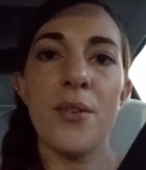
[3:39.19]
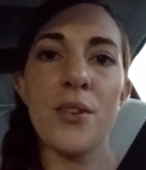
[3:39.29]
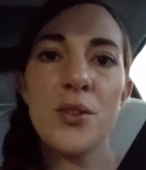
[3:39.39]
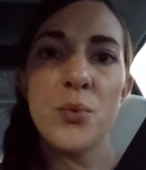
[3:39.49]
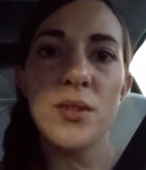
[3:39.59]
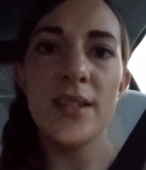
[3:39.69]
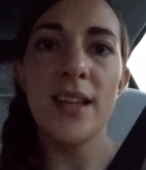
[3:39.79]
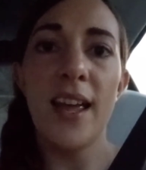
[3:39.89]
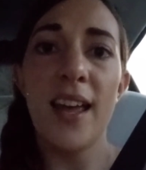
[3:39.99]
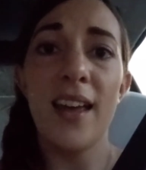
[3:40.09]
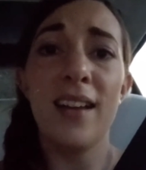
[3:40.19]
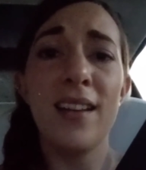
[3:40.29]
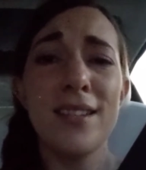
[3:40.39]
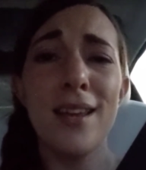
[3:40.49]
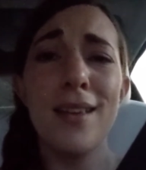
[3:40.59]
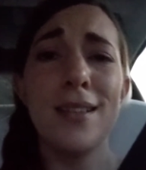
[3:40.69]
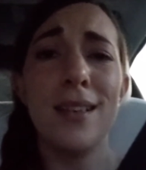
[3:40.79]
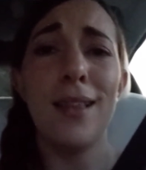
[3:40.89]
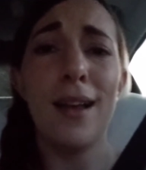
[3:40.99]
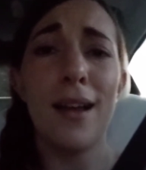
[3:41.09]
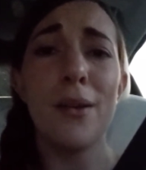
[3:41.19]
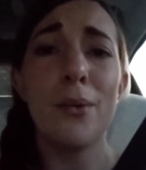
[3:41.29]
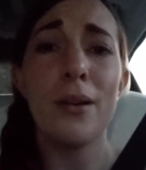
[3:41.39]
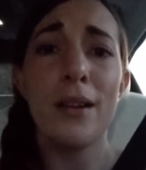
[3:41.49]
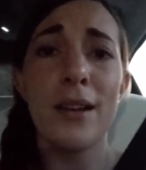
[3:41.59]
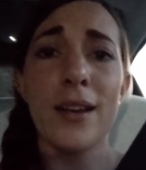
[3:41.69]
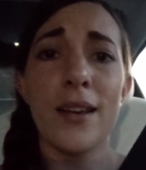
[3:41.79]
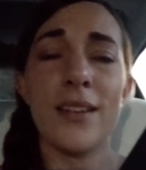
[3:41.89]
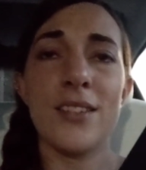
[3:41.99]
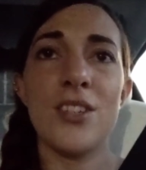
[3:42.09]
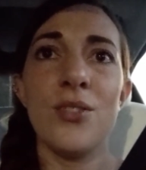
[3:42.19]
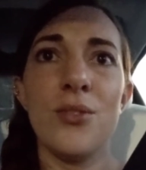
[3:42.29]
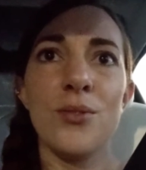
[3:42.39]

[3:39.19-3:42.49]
owners will say it takes a lot of work to